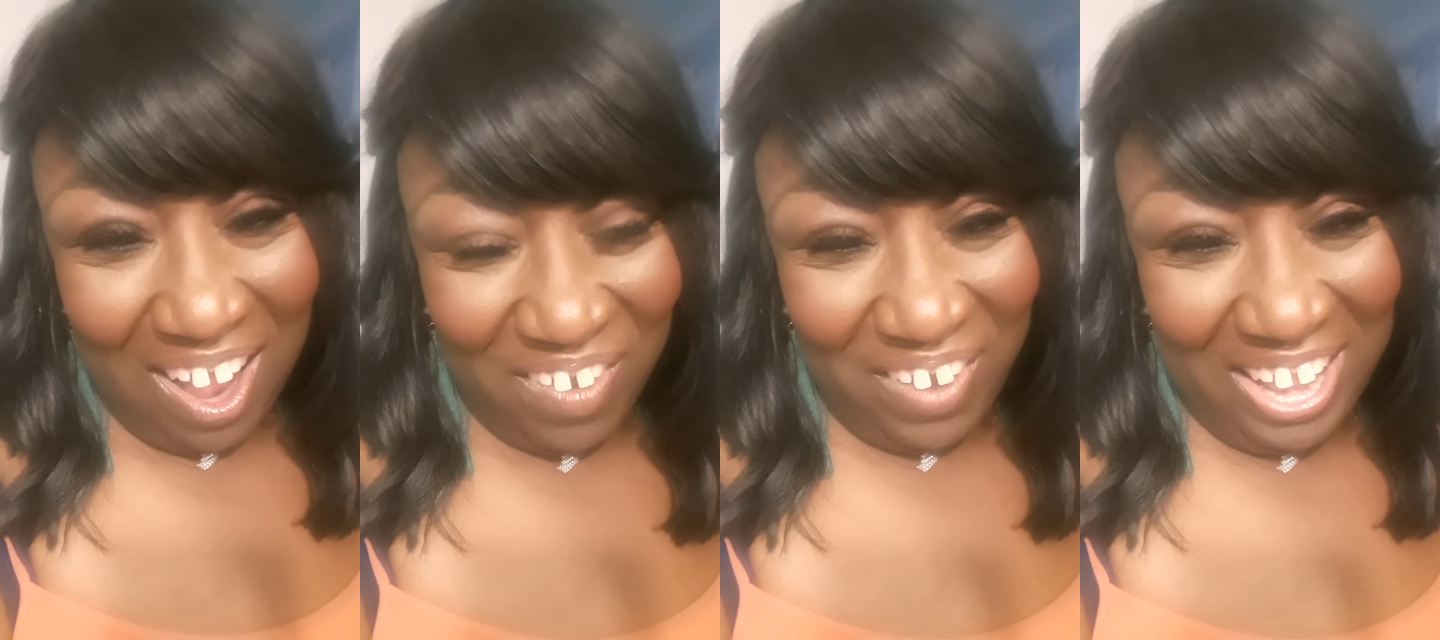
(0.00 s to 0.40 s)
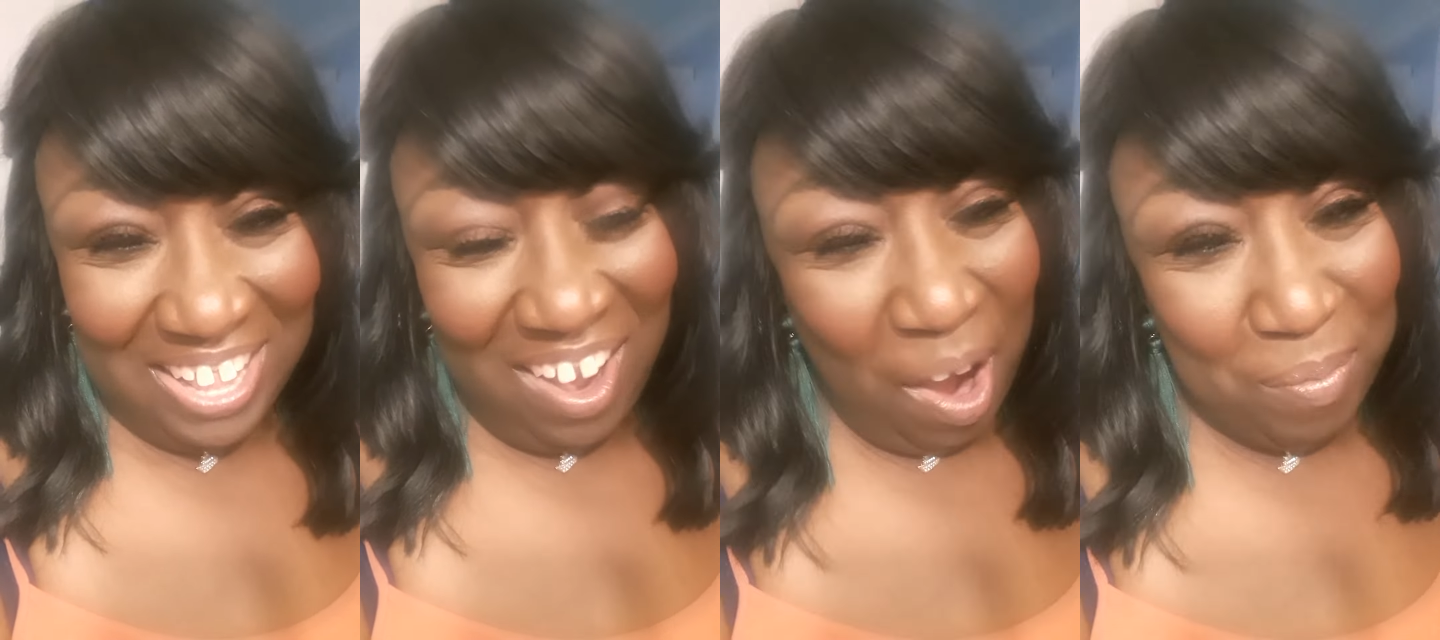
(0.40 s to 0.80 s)
All
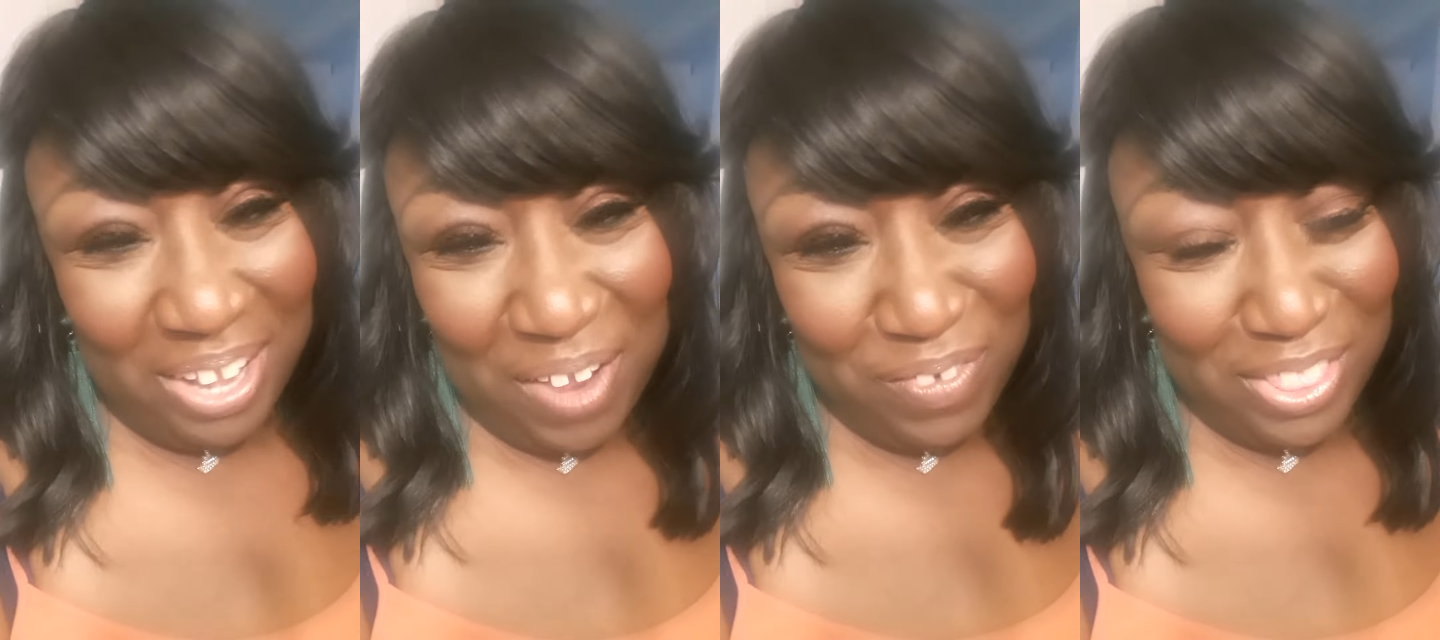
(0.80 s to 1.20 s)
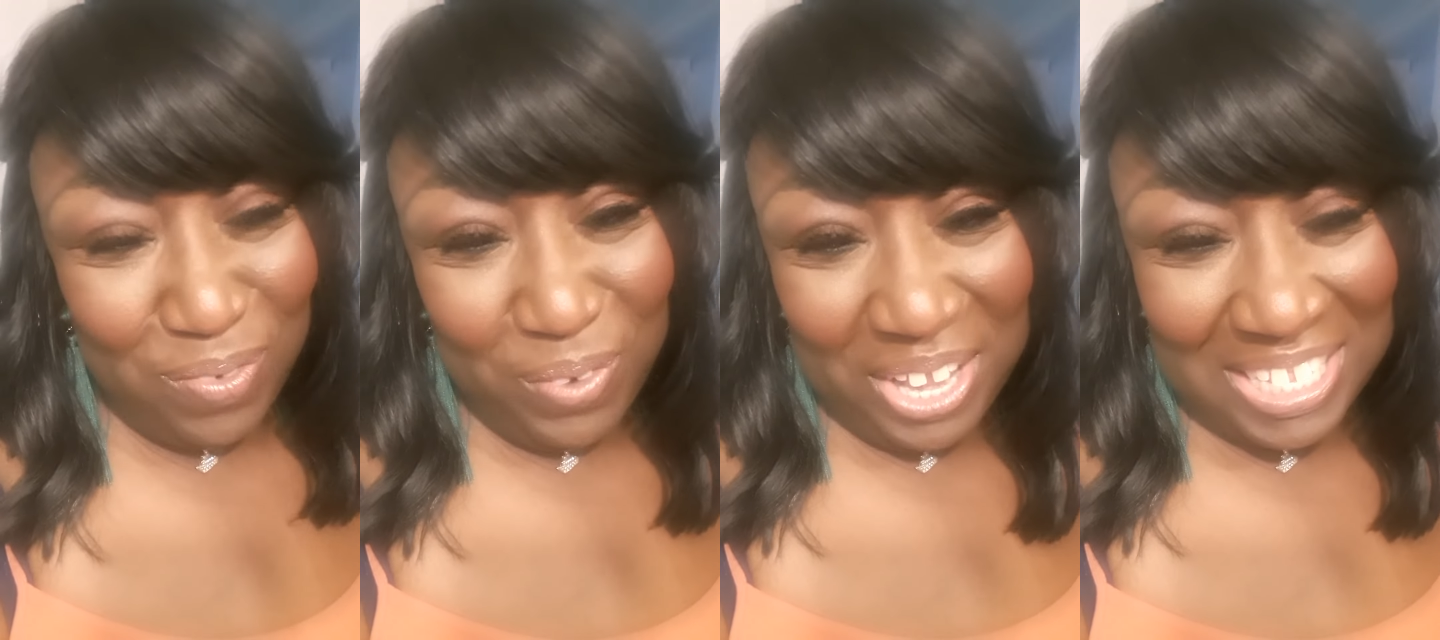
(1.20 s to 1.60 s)
right, Carm-Lynn for
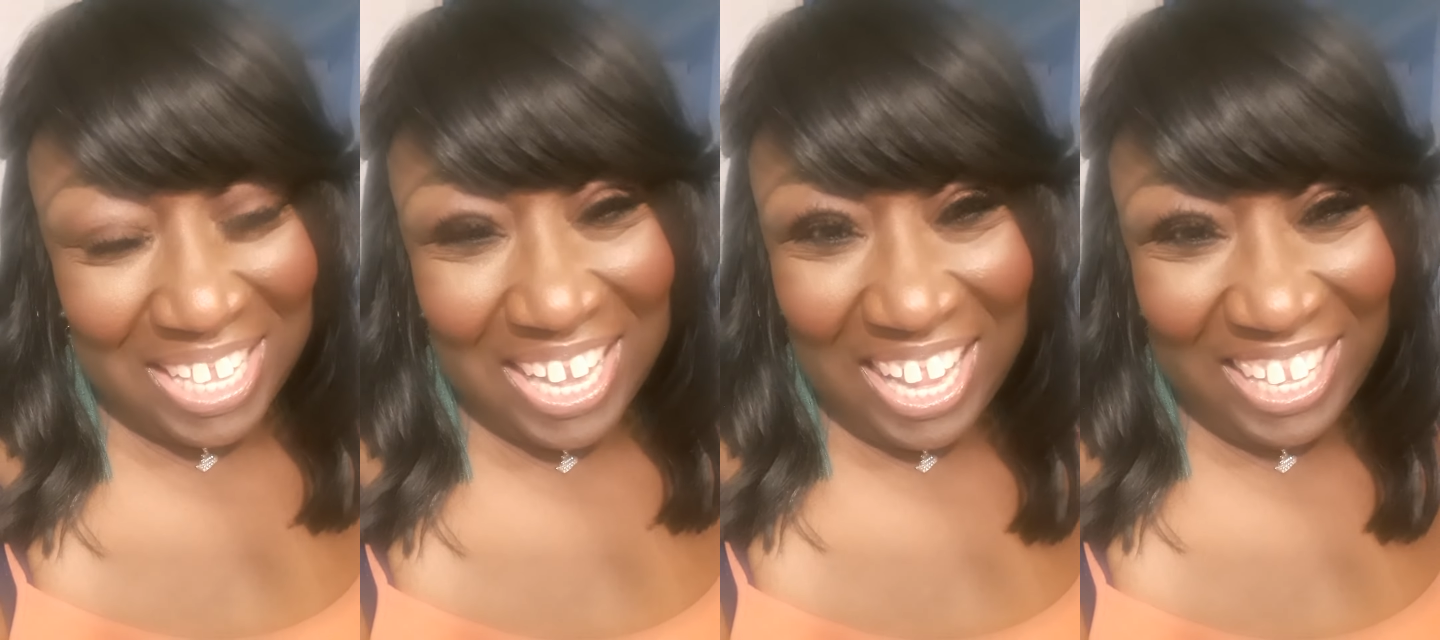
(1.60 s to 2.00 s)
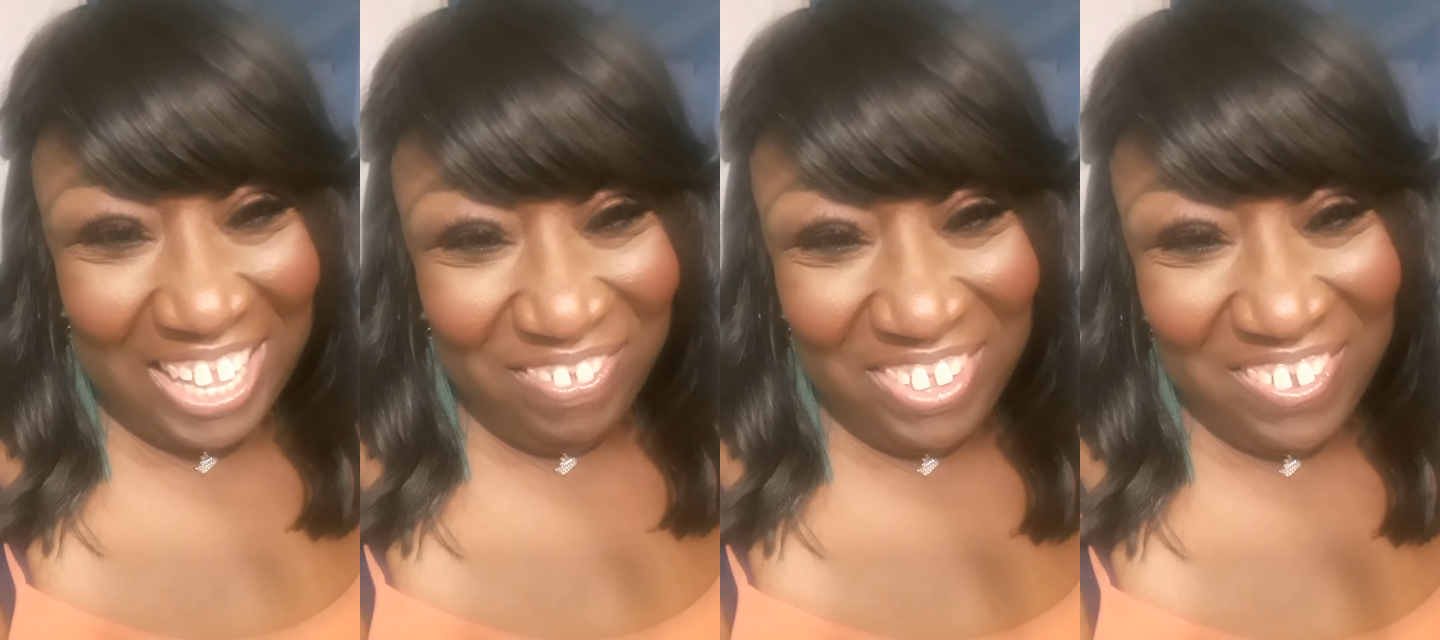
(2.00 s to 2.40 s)
the win, saying I
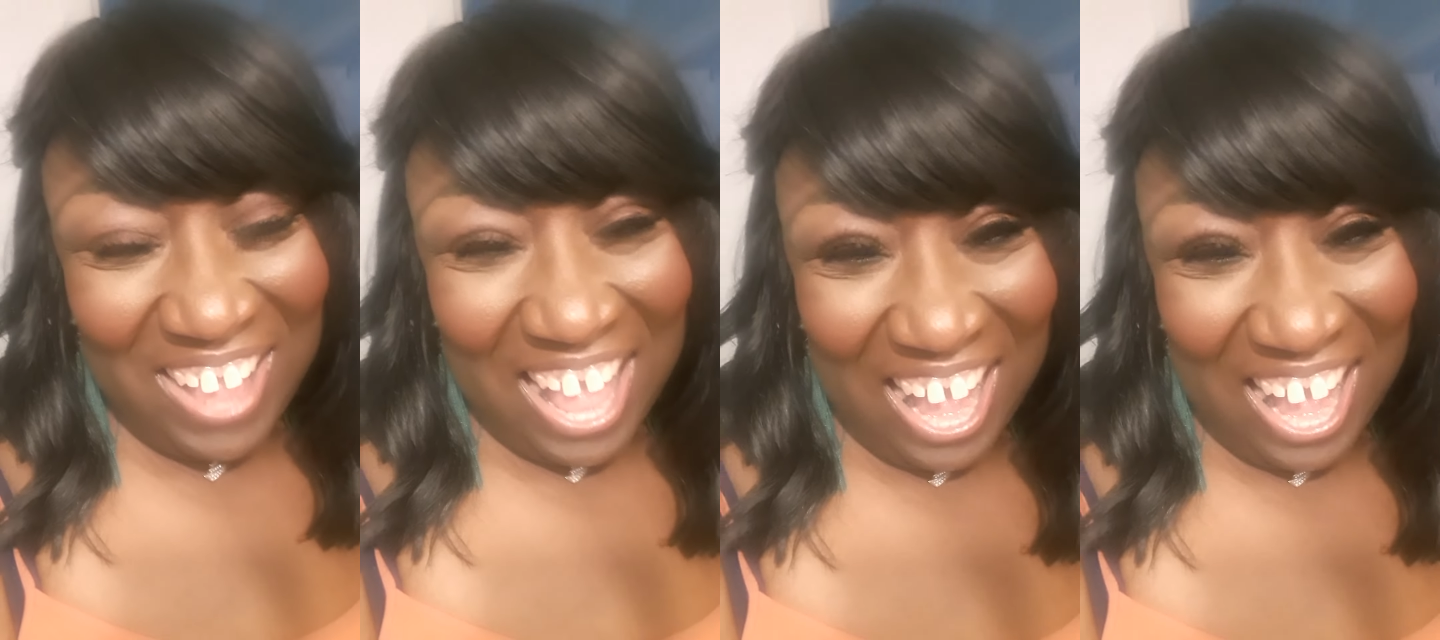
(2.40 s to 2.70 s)
love you.